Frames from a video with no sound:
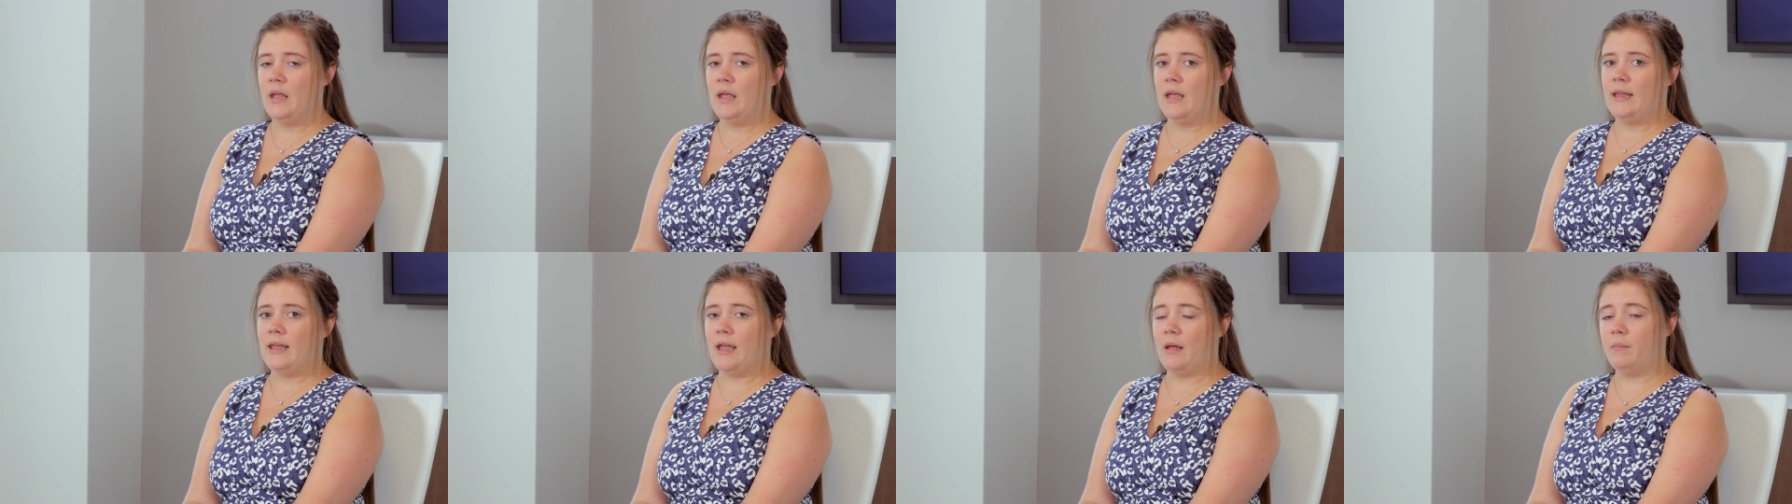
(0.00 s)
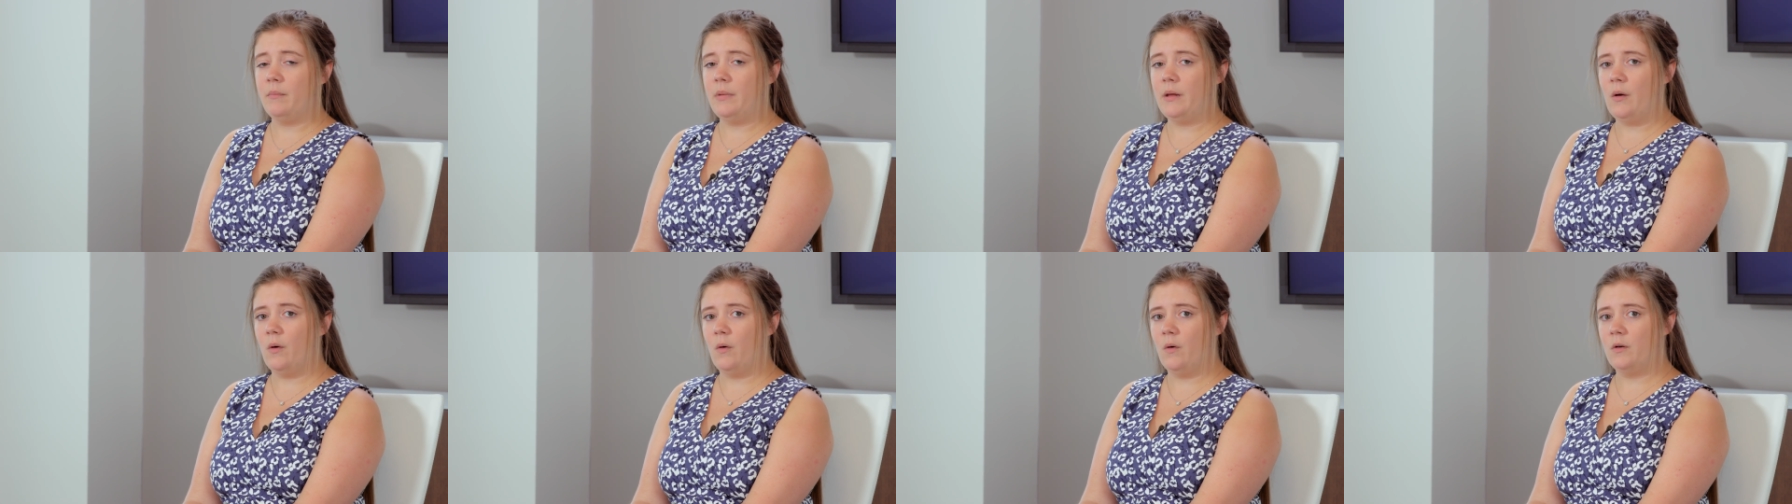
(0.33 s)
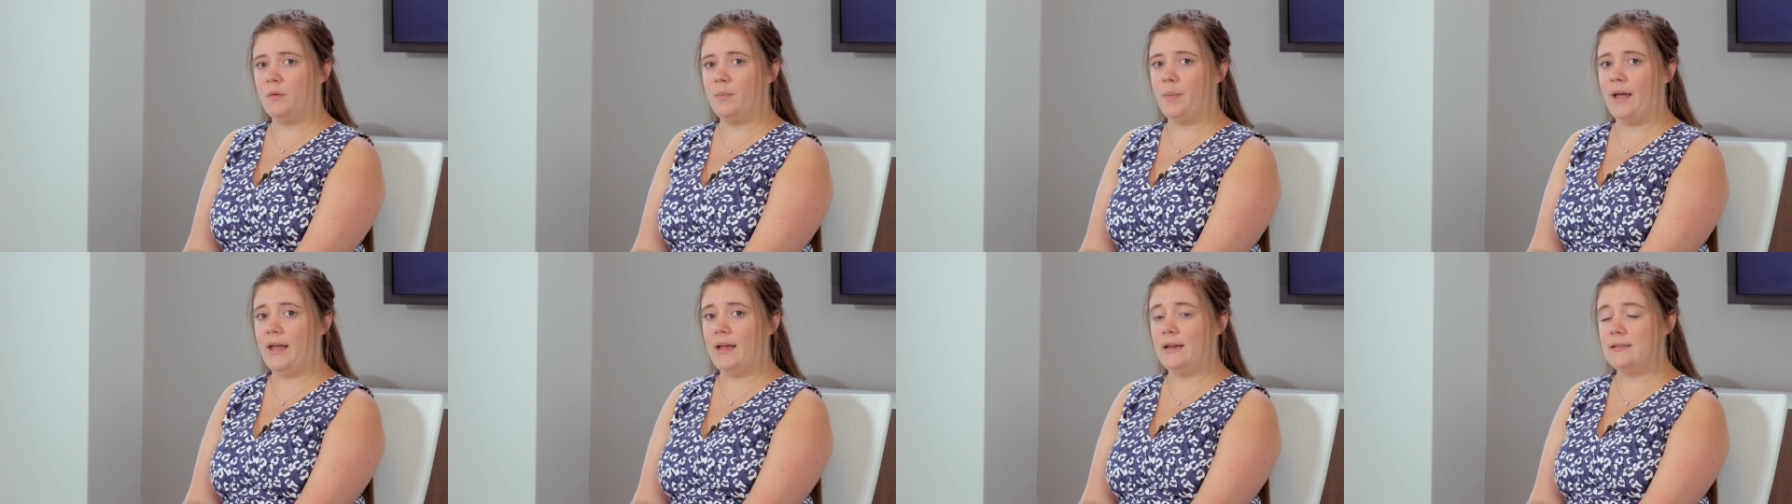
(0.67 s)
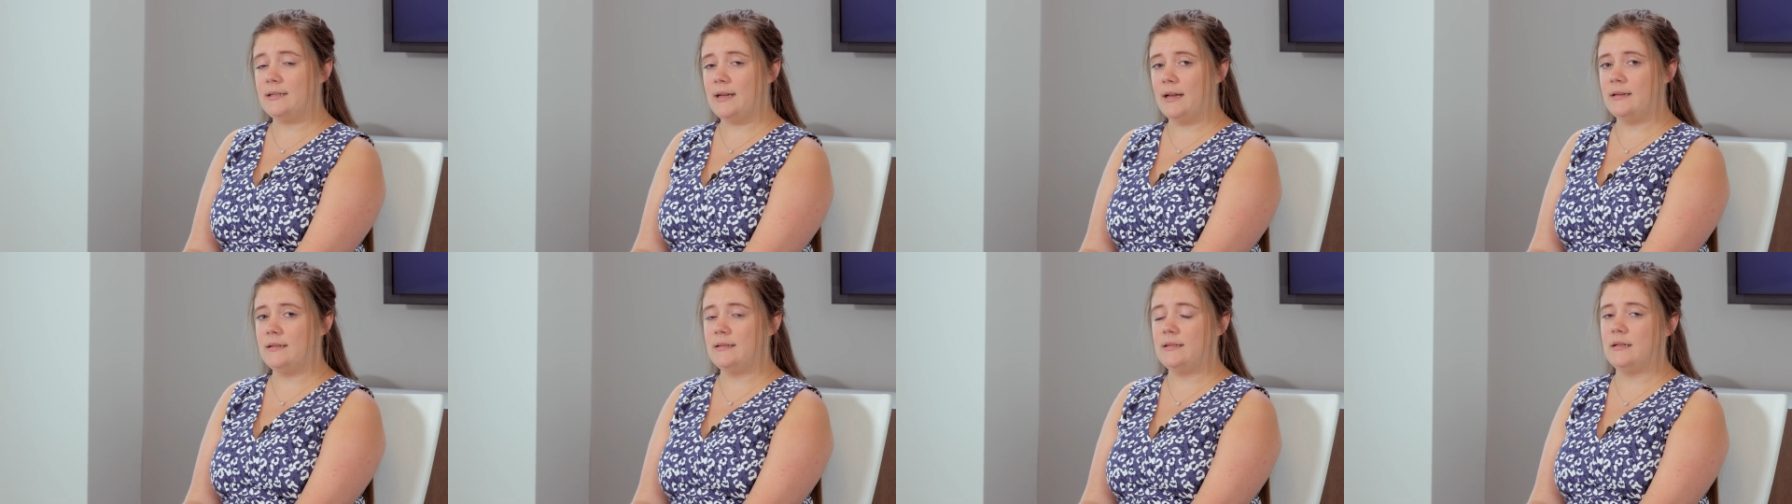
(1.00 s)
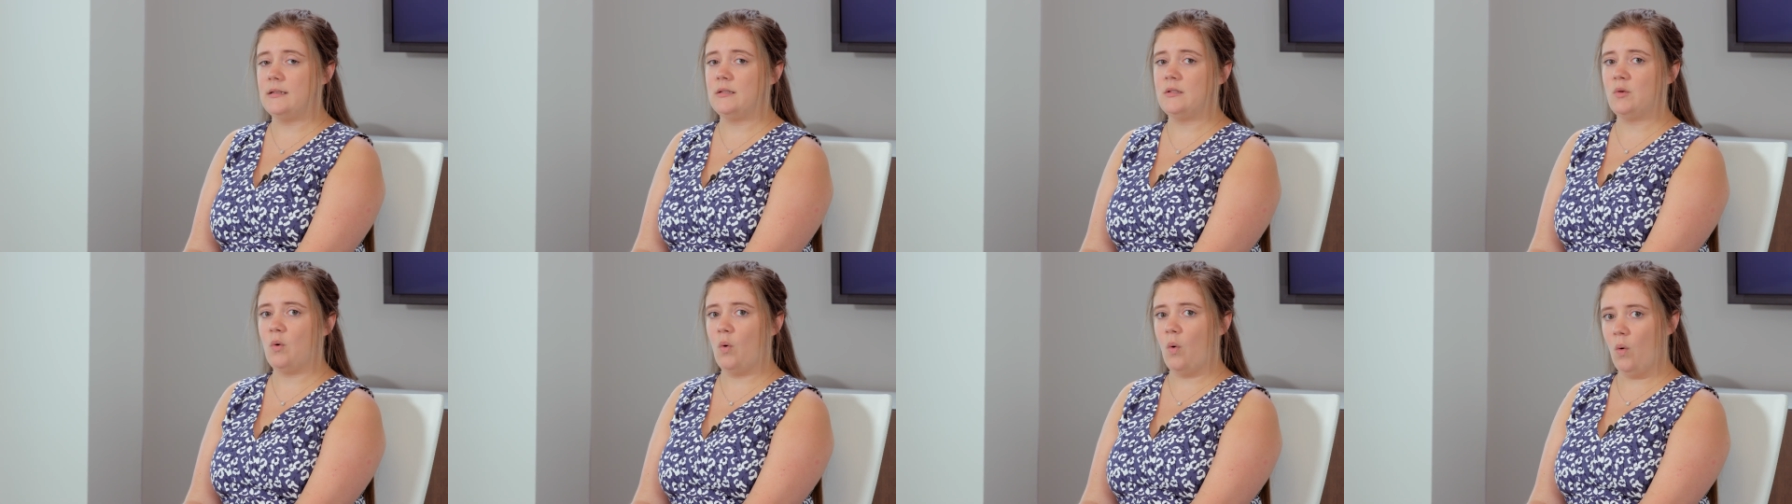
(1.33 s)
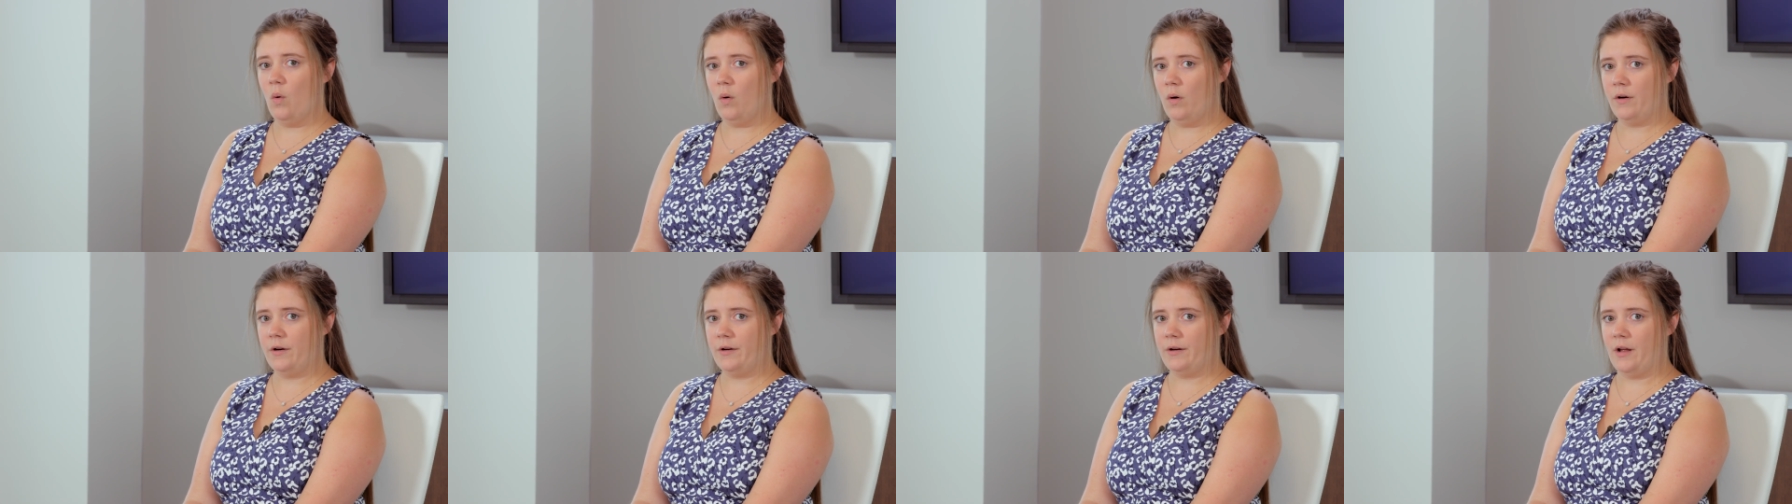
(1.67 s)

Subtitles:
can be owned by a dentist or a